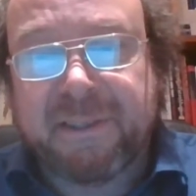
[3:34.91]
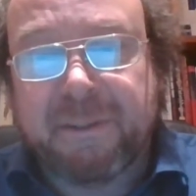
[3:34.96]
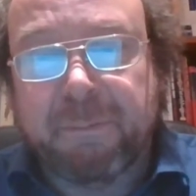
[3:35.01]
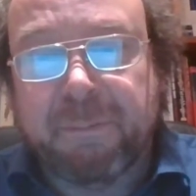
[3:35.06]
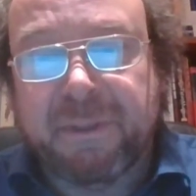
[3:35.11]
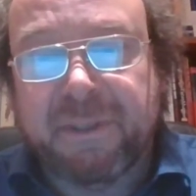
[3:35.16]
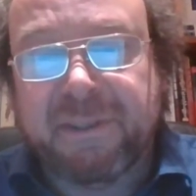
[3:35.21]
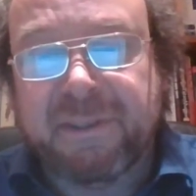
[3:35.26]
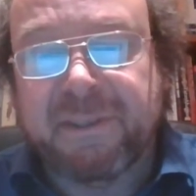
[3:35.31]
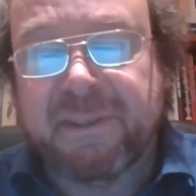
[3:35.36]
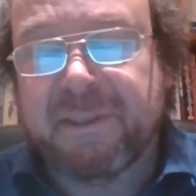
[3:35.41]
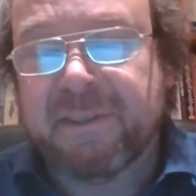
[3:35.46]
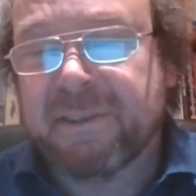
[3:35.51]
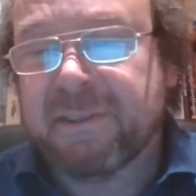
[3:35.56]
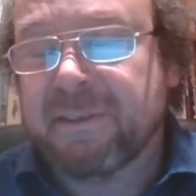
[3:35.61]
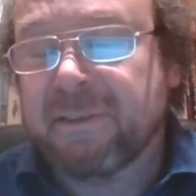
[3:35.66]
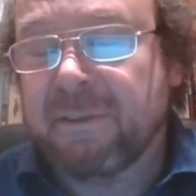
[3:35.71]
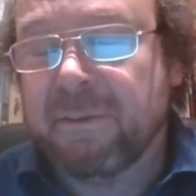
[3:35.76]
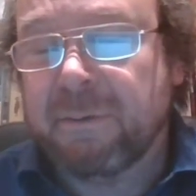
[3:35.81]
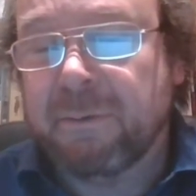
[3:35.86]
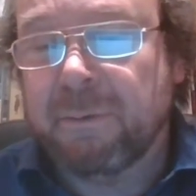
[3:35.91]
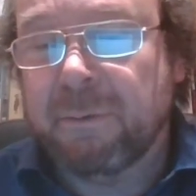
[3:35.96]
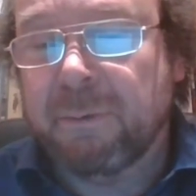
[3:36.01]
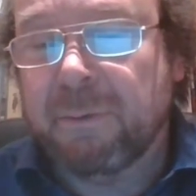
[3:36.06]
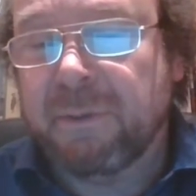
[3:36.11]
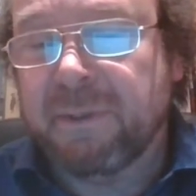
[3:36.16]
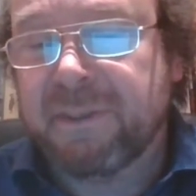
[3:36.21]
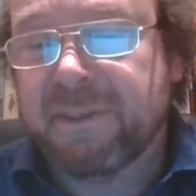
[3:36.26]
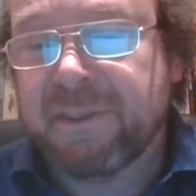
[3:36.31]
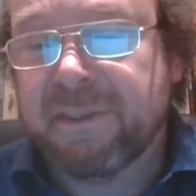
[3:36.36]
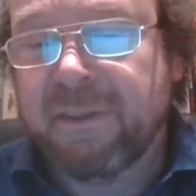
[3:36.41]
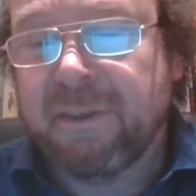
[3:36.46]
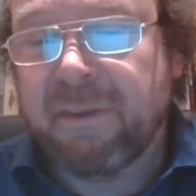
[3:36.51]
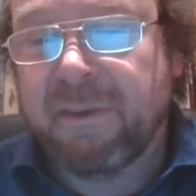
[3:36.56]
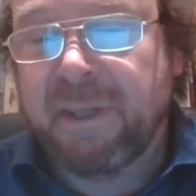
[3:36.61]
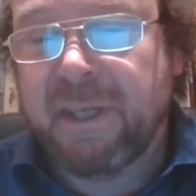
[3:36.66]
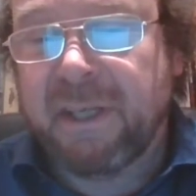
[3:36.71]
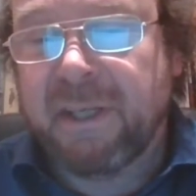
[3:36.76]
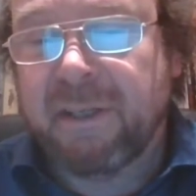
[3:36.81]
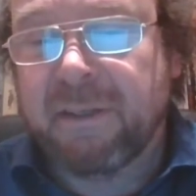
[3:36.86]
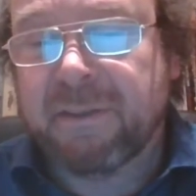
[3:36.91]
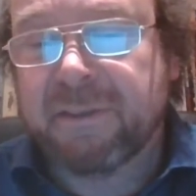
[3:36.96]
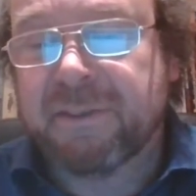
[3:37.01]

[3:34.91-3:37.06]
the business rules there.